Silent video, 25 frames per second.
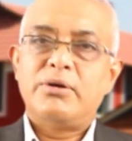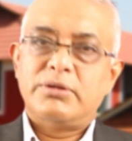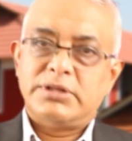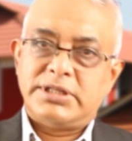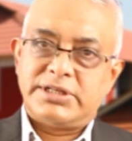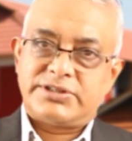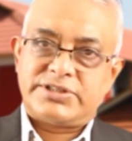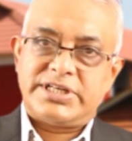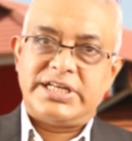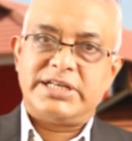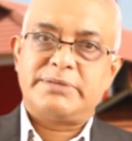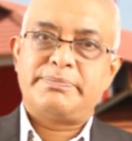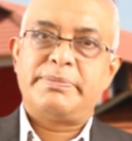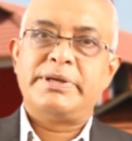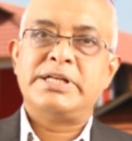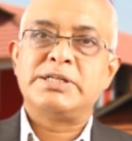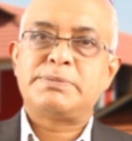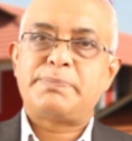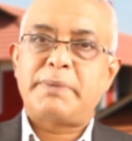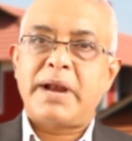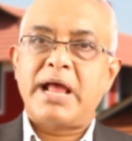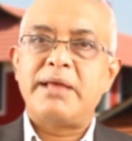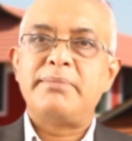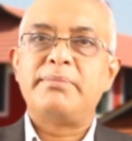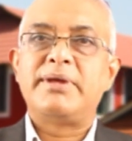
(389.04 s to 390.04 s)
The
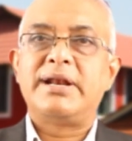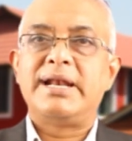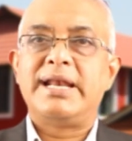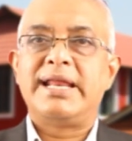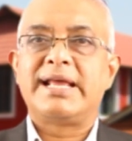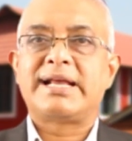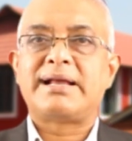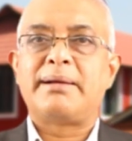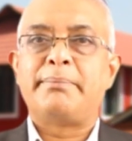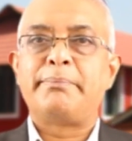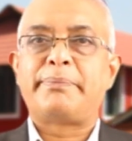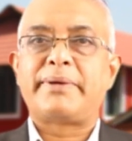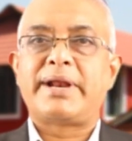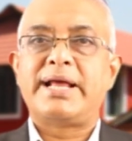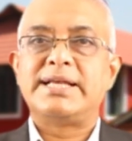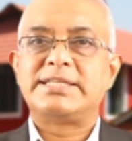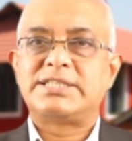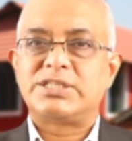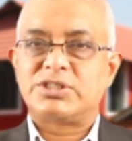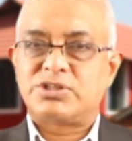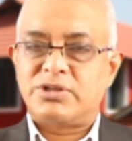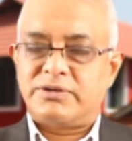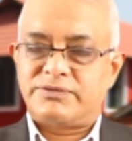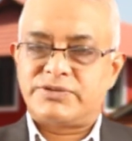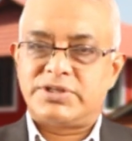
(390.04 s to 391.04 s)
treatments primarily
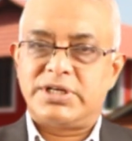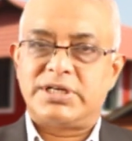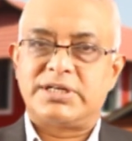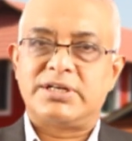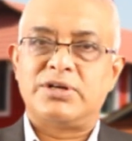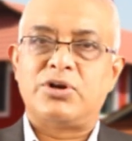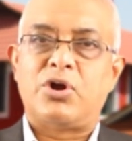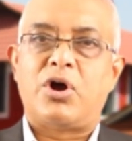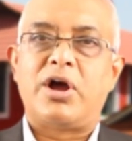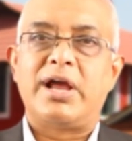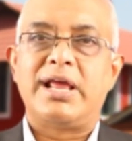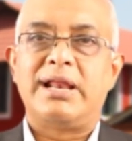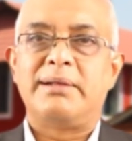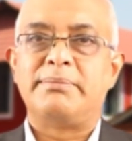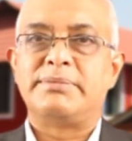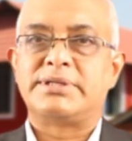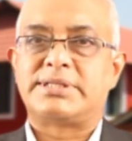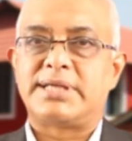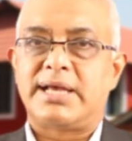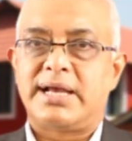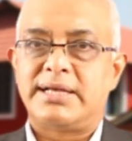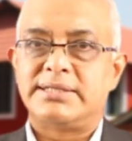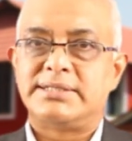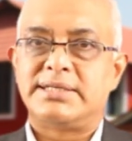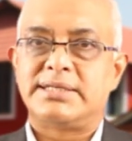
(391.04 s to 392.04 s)
comprises of certain oil
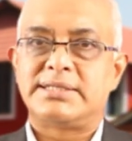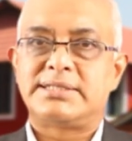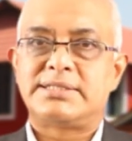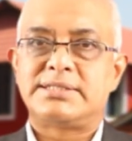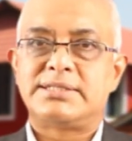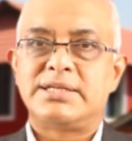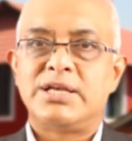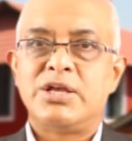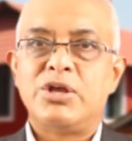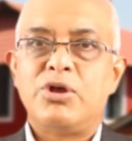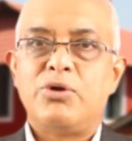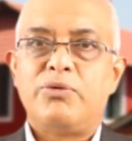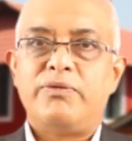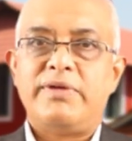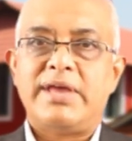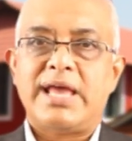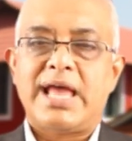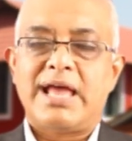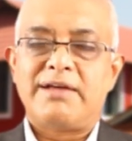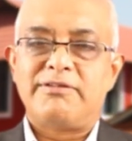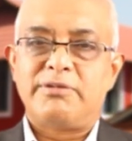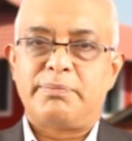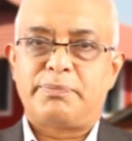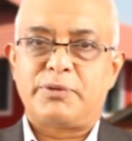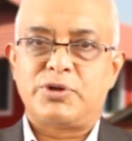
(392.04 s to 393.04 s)
massages. We
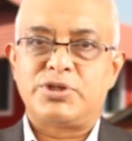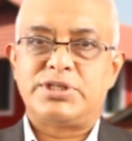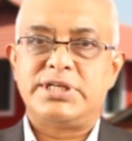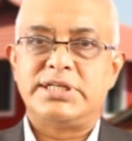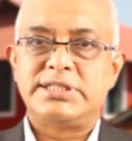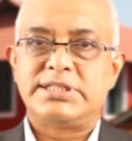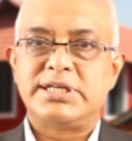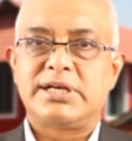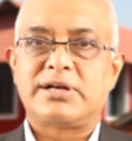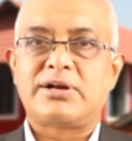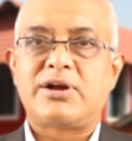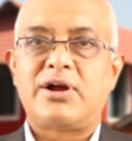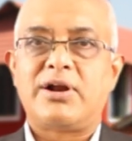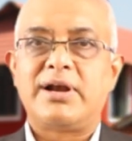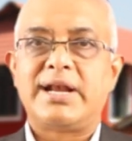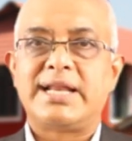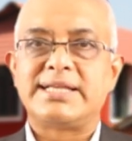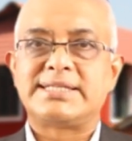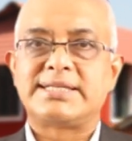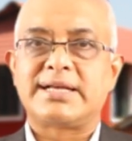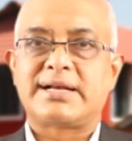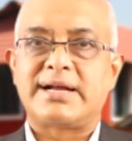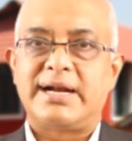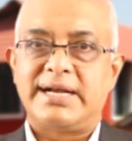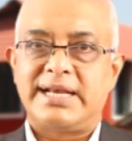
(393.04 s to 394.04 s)
have a procedure called
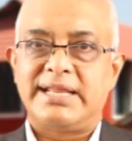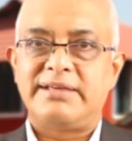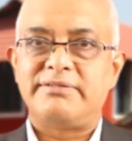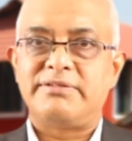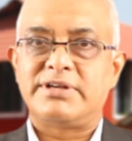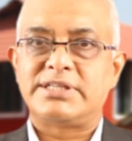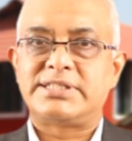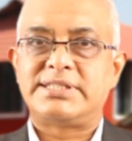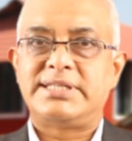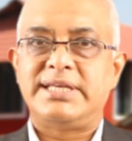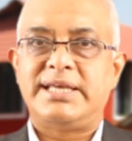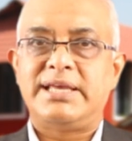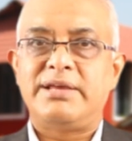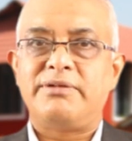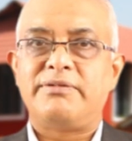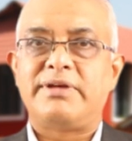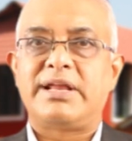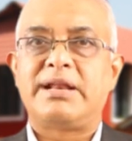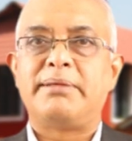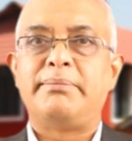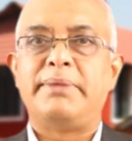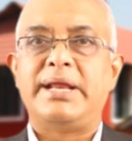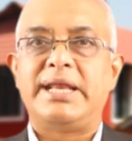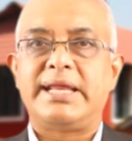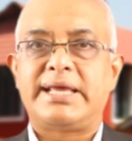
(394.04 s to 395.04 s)
as a Kativasti,
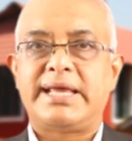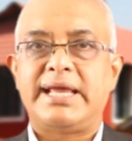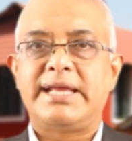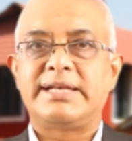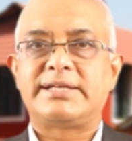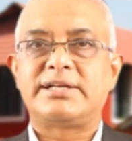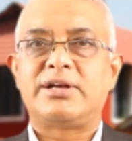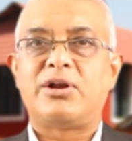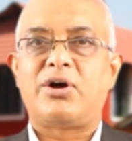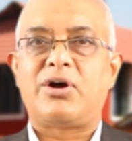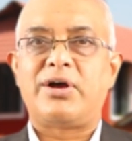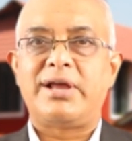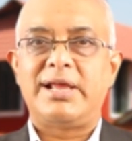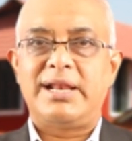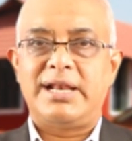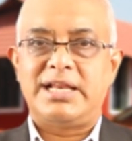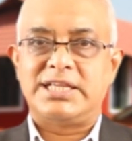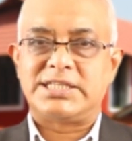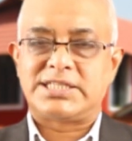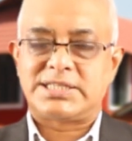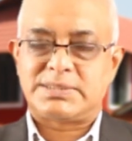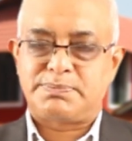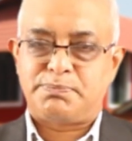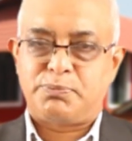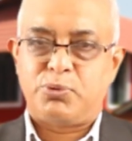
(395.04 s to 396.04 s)
where a medicated oil
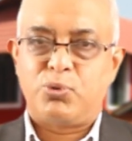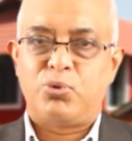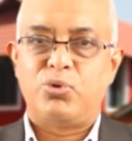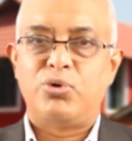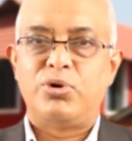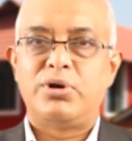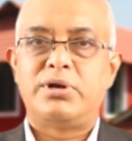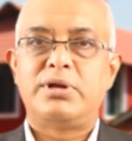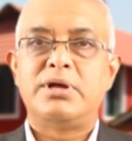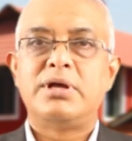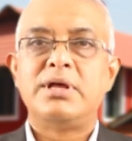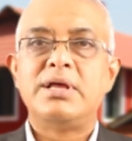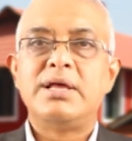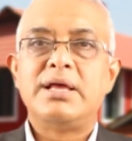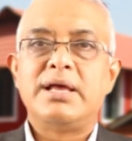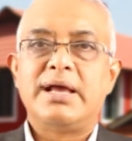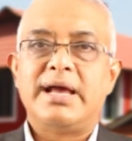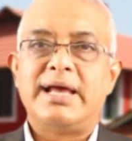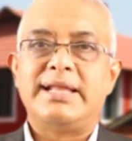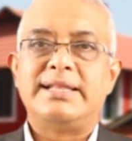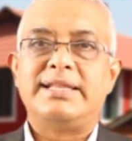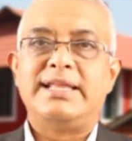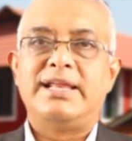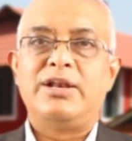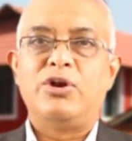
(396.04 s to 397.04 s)
is pooled
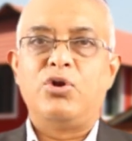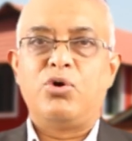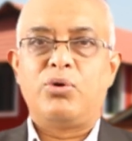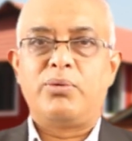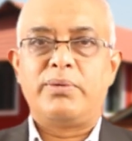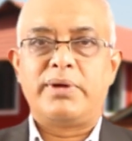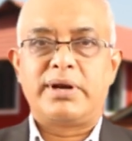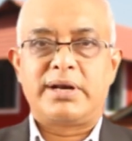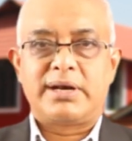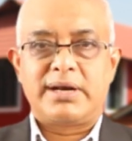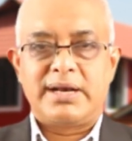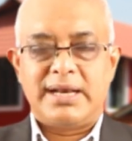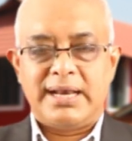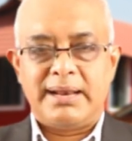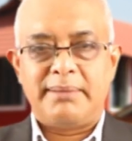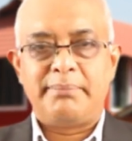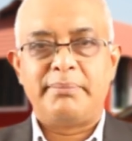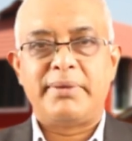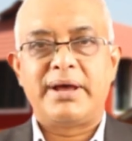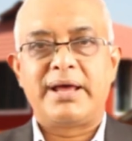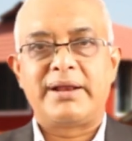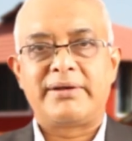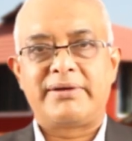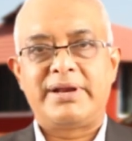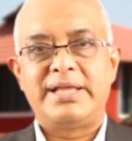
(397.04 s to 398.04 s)
at the lower
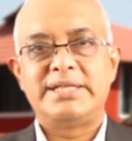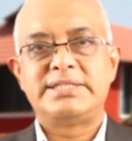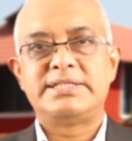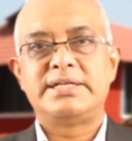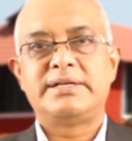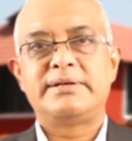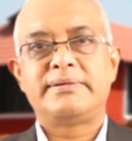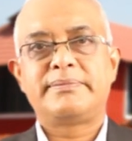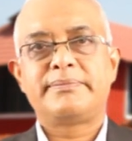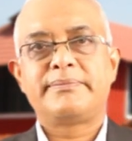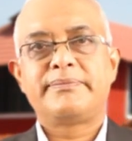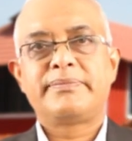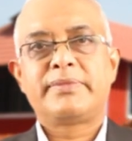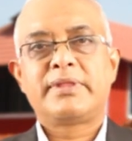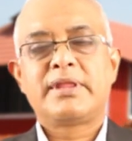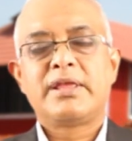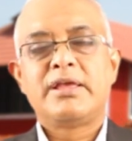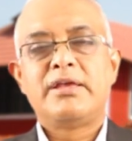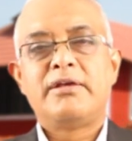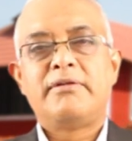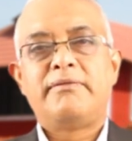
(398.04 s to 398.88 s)
lumbar region.